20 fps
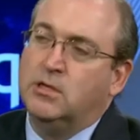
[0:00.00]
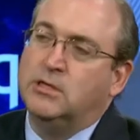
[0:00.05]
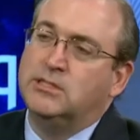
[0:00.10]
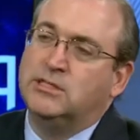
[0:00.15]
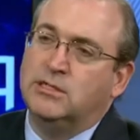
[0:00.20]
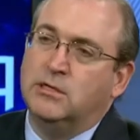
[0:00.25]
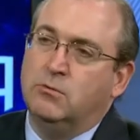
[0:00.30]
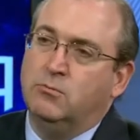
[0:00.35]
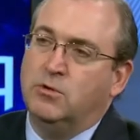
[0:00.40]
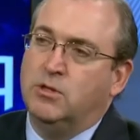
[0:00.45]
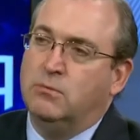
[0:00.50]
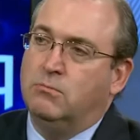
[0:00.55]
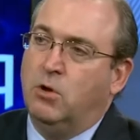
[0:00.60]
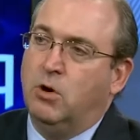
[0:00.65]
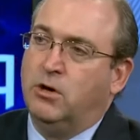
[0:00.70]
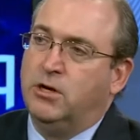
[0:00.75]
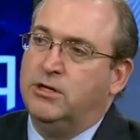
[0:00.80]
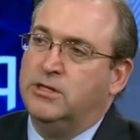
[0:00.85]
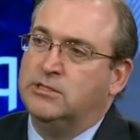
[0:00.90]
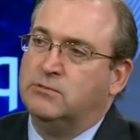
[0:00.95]
considering where the
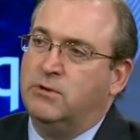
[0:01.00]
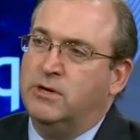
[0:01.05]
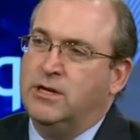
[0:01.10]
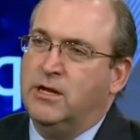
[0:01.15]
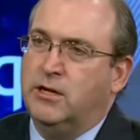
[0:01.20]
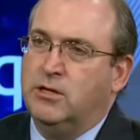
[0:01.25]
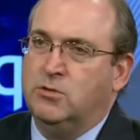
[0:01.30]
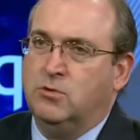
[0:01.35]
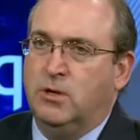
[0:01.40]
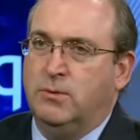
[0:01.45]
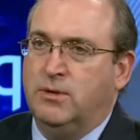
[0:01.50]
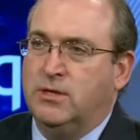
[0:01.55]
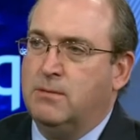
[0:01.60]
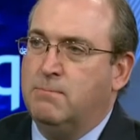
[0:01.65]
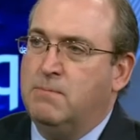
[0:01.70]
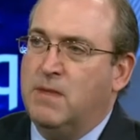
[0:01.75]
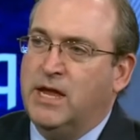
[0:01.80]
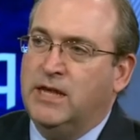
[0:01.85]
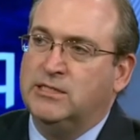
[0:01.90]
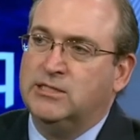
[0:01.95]
market is right now, you talk about
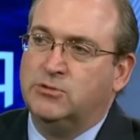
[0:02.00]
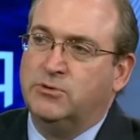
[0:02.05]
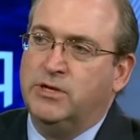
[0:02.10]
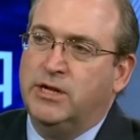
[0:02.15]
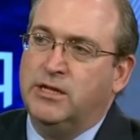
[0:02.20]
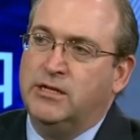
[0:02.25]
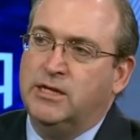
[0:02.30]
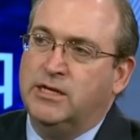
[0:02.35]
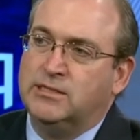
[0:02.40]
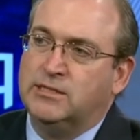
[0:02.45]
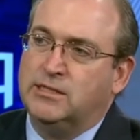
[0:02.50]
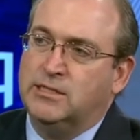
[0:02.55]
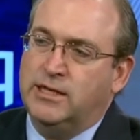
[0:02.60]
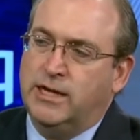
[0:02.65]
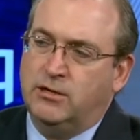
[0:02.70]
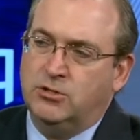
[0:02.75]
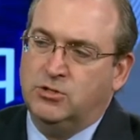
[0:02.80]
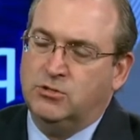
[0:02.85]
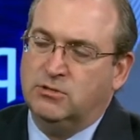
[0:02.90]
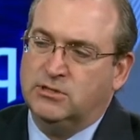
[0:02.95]
the Main Street Index, the
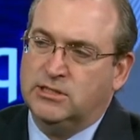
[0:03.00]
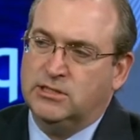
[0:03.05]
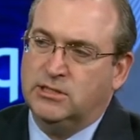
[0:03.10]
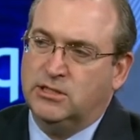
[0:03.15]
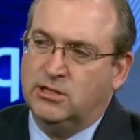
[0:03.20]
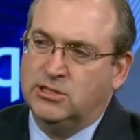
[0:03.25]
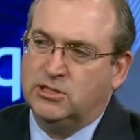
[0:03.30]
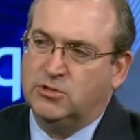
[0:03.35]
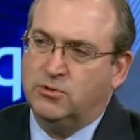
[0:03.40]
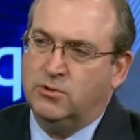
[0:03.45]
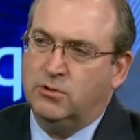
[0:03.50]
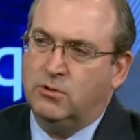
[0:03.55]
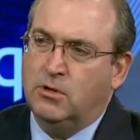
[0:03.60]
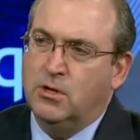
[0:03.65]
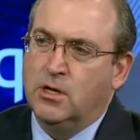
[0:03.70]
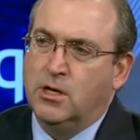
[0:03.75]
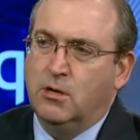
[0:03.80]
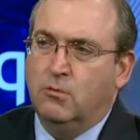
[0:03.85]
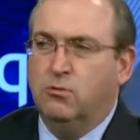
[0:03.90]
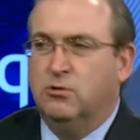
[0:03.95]
Dow Jones Industrial,
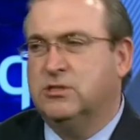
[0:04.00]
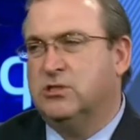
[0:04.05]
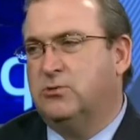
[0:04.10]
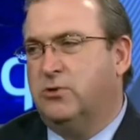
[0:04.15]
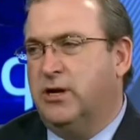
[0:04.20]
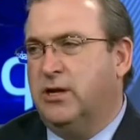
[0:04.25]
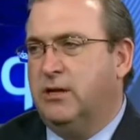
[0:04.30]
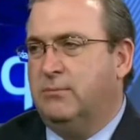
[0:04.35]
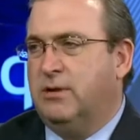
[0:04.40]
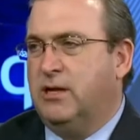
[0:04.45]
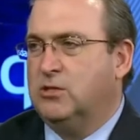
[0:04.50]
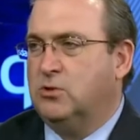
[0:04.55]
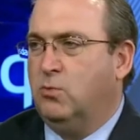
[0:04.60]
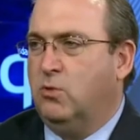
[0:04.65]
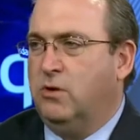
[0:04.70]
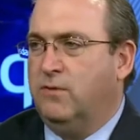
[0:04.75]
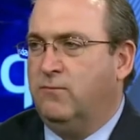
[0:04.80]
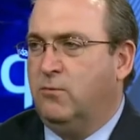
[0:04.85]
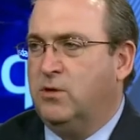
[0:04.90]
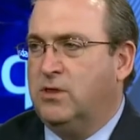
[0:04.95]
where it's trading about
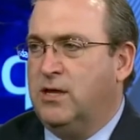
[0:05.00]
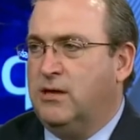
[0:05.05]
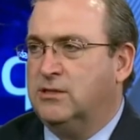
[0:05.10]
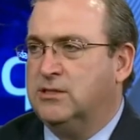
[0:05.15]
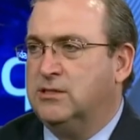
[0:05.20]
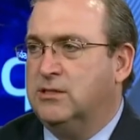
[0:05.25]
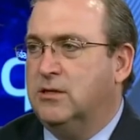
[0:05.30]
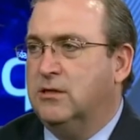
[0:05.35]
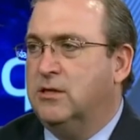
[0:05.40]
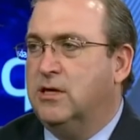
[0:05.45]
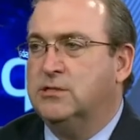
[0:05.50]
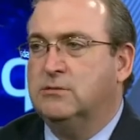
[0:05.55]
24,000.